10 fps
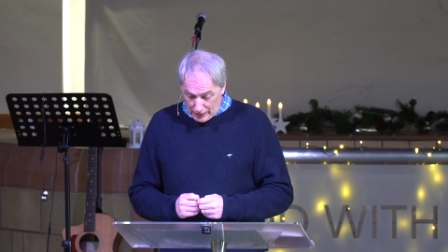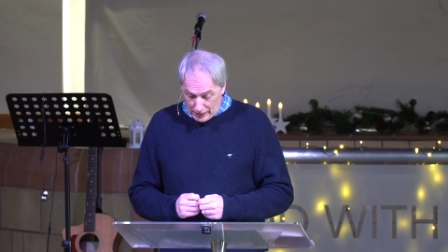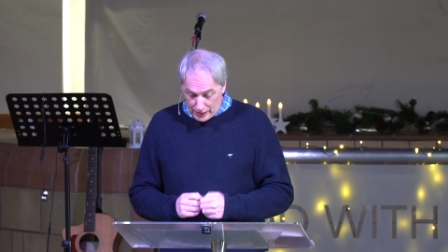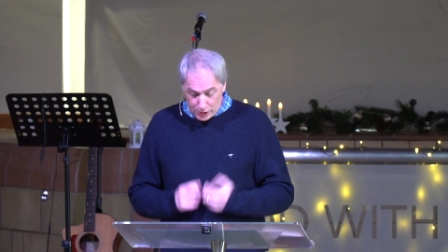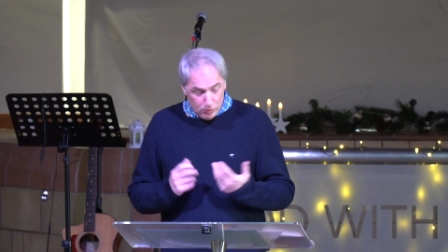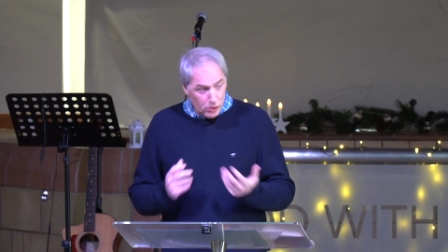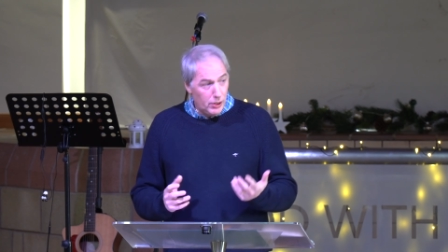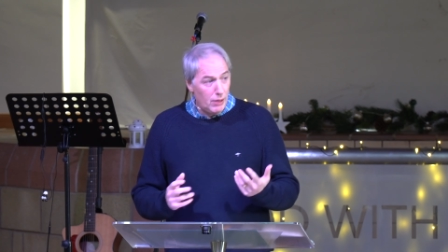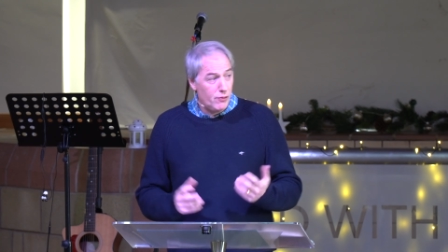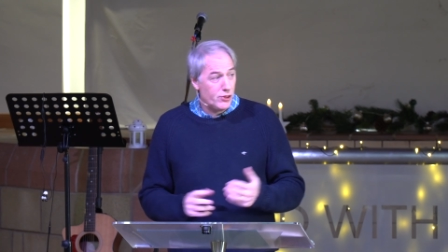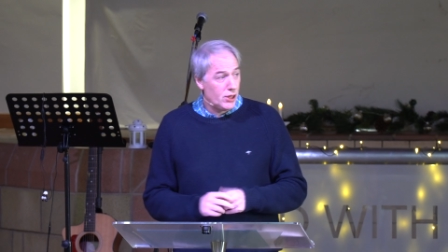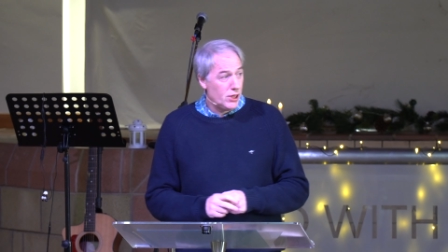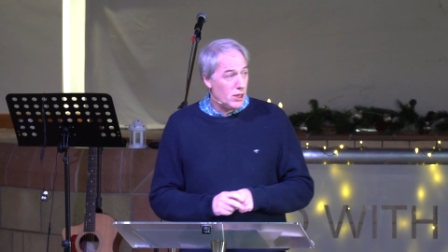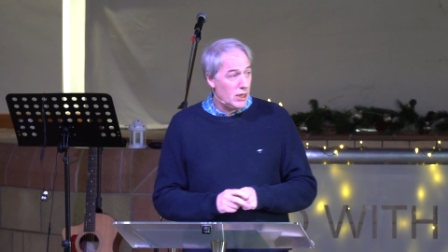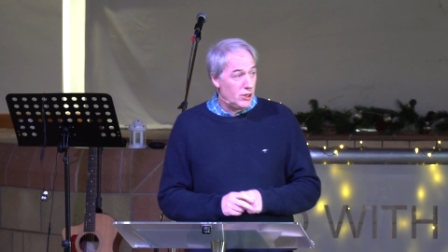And as Martin
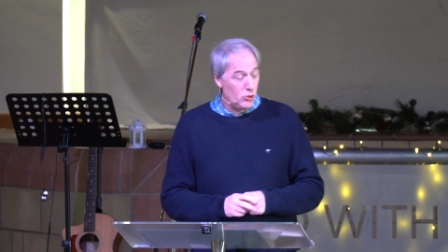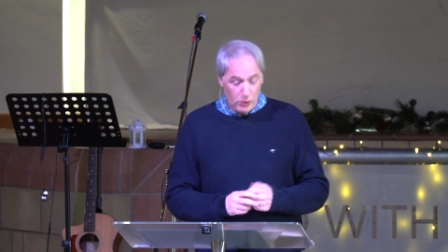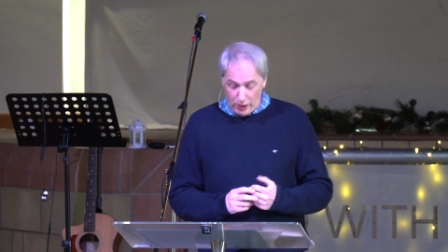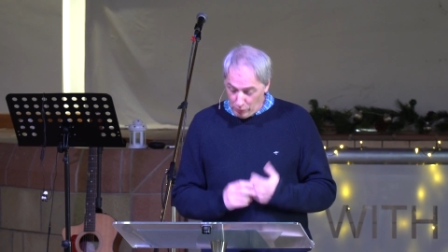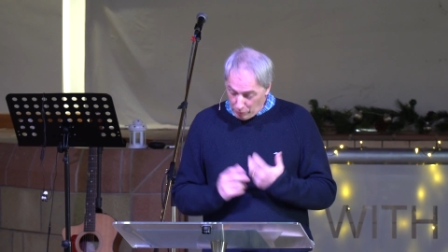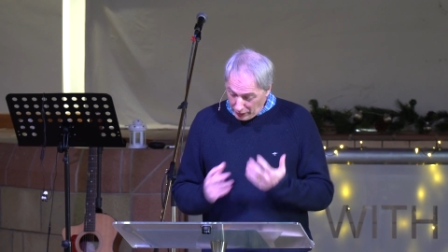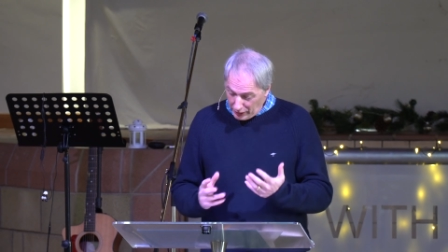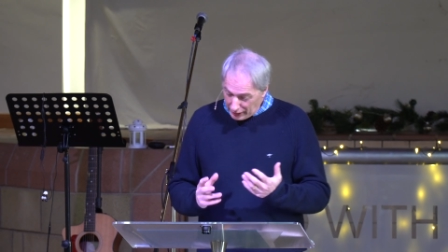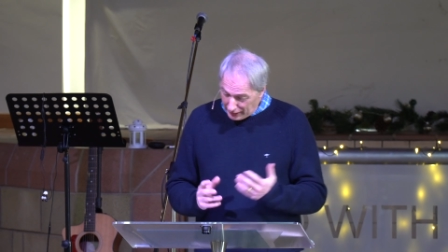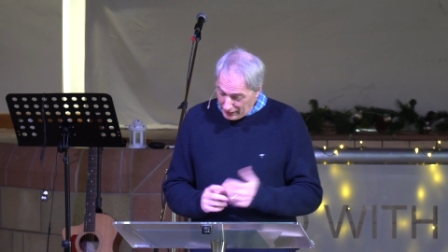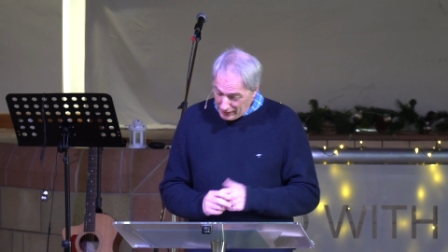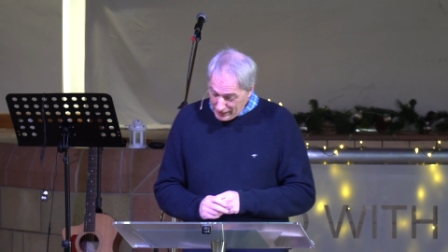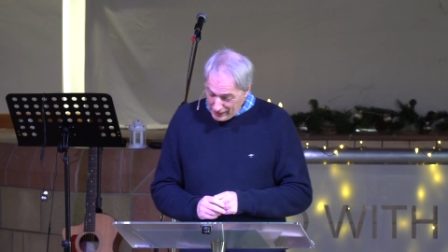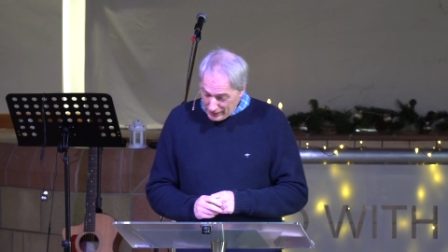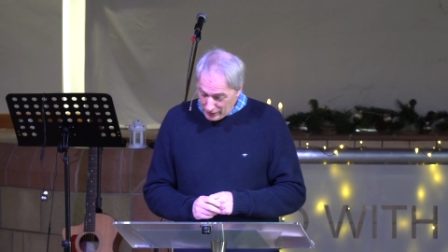emphasized last week repeatedly,
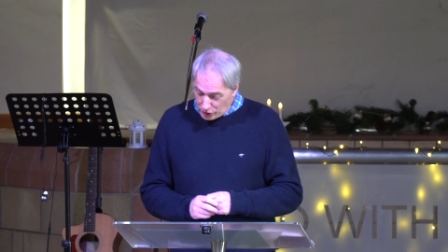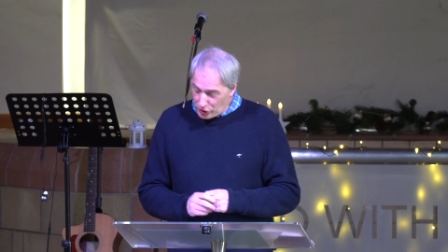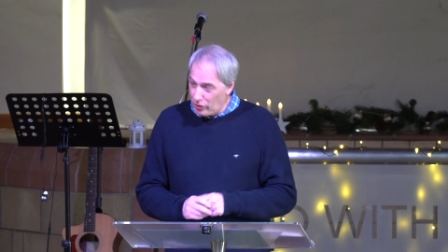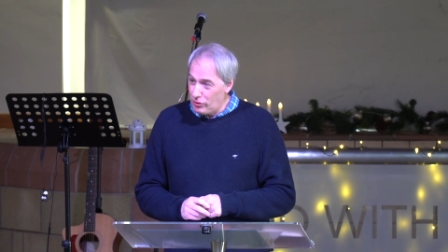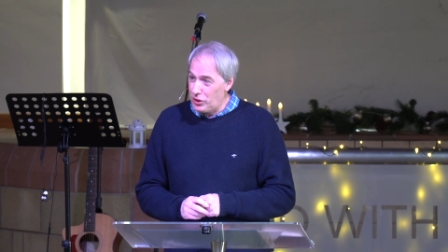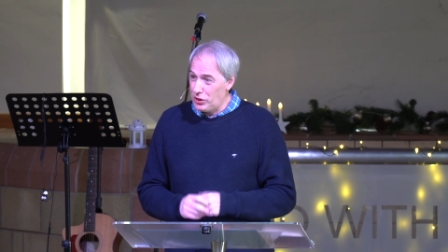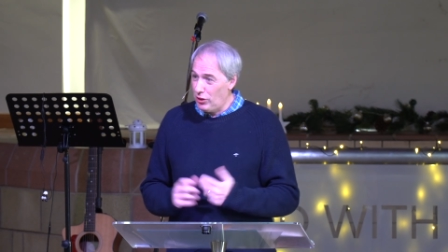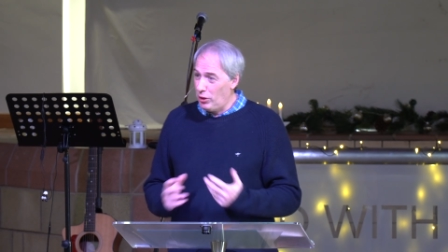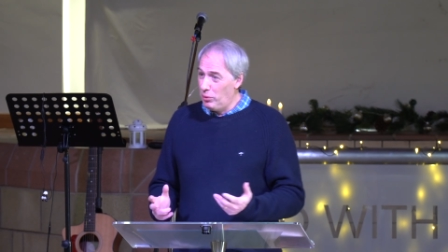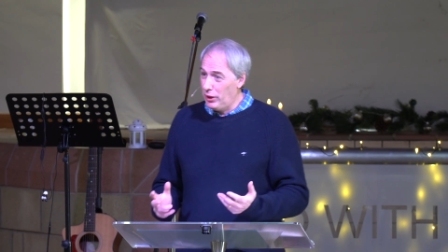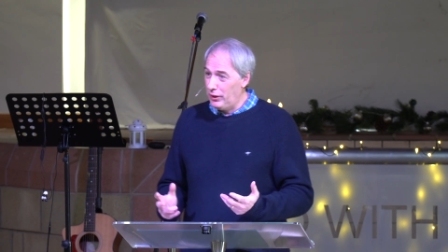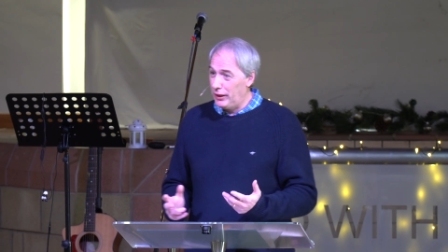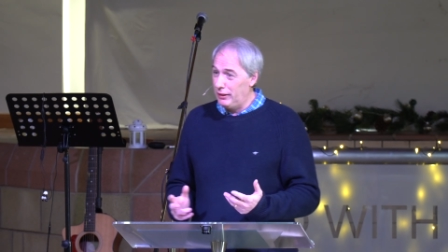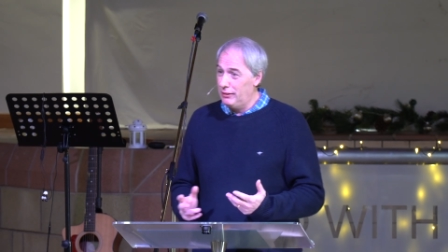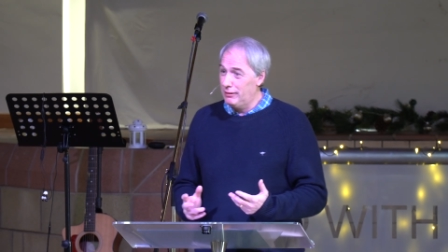the church is not a
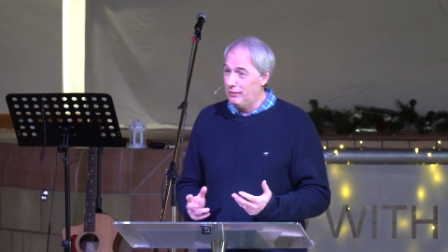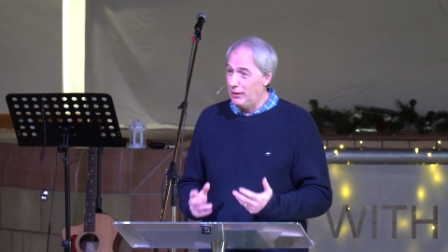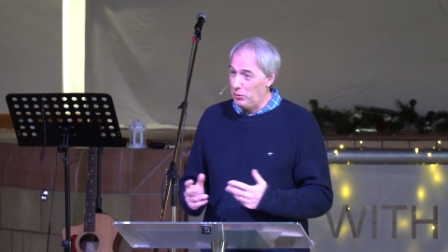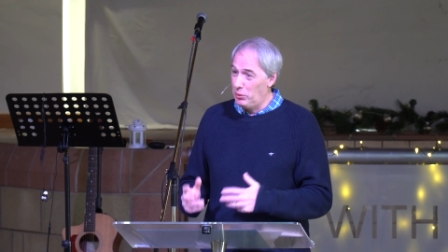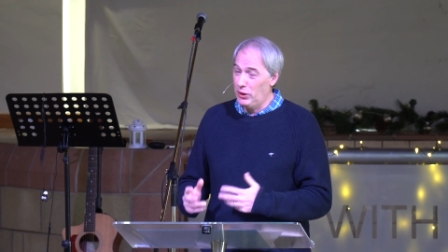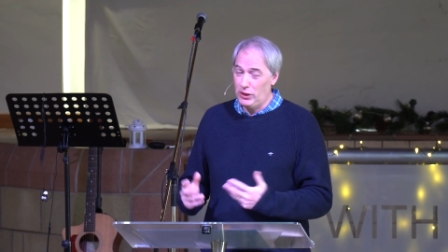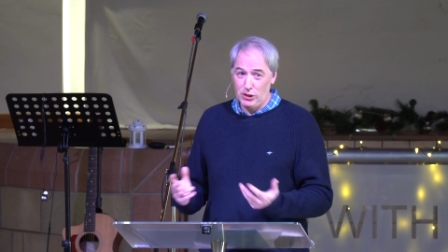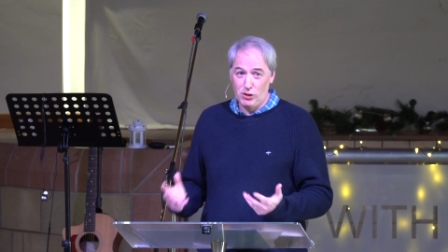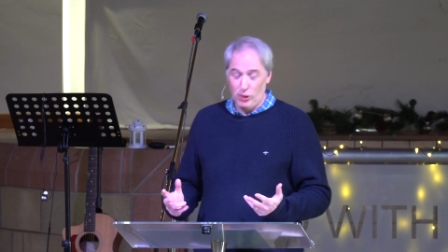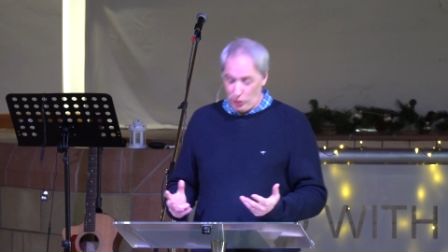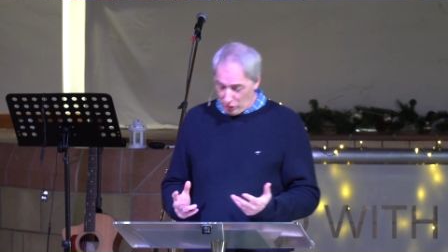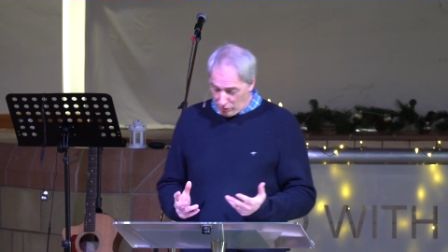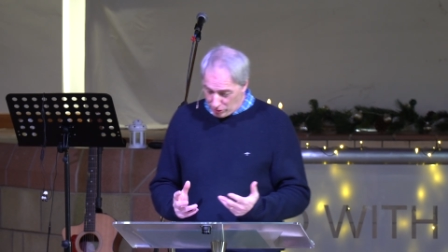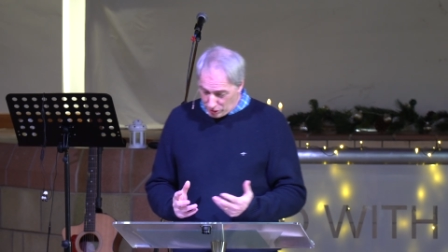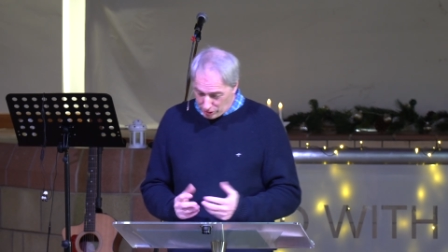building, and the building is not a
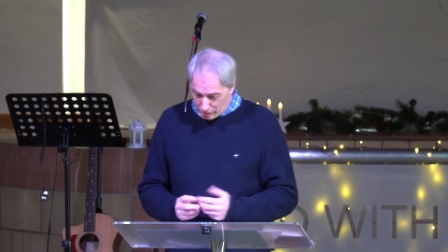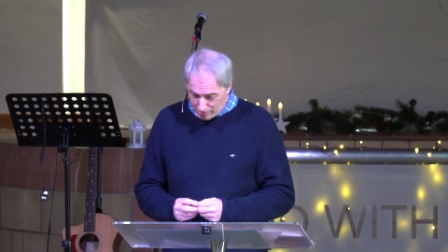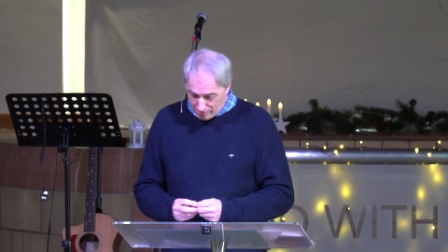church.